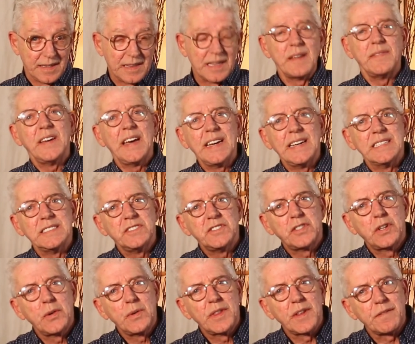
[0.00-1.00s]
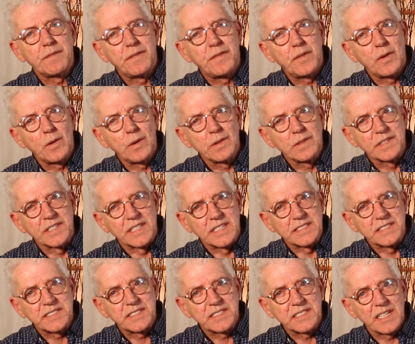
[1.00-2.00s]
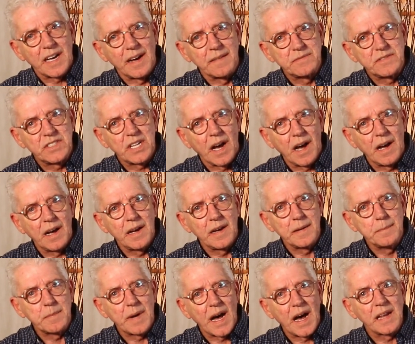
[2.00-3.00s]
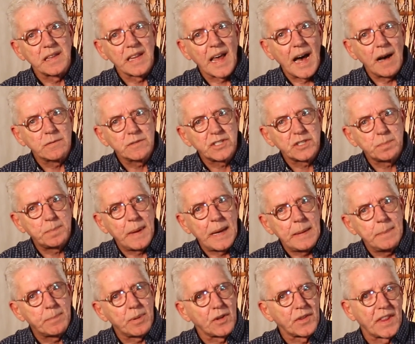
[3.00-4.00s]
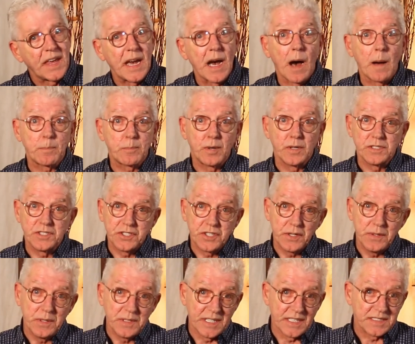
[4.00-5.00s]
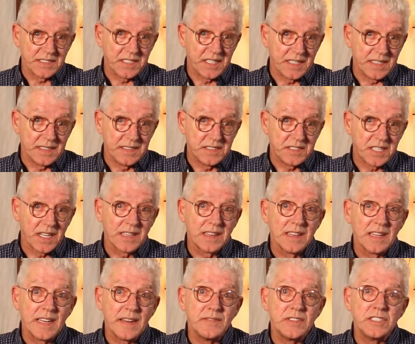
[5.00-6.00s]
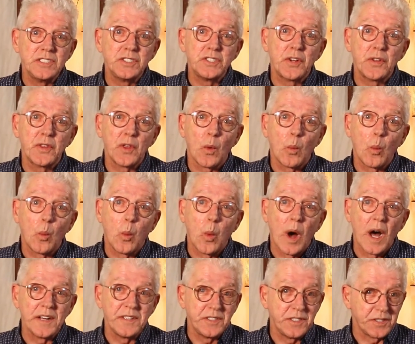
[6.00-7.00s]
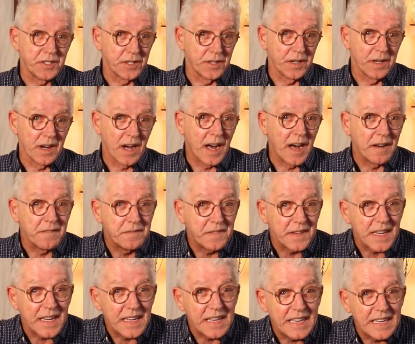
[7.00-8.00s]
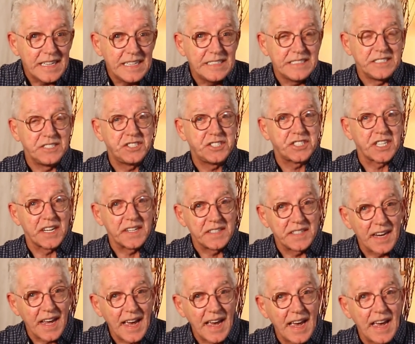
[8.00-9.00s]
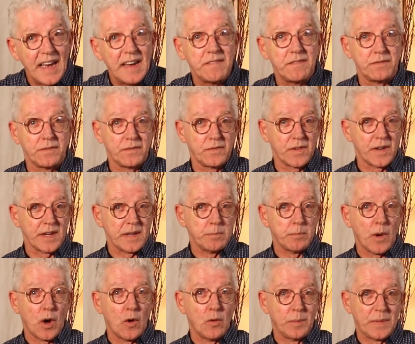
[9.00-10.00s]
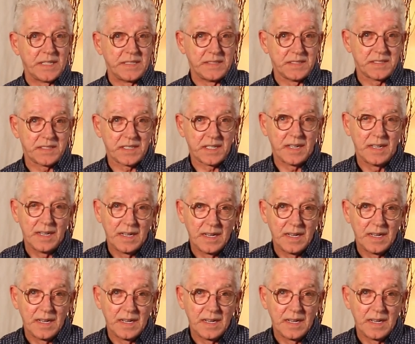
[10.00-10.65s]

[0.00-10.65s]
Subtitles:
Living into the fullness of time allows people the opportunity to live into the wonder of each and every moment.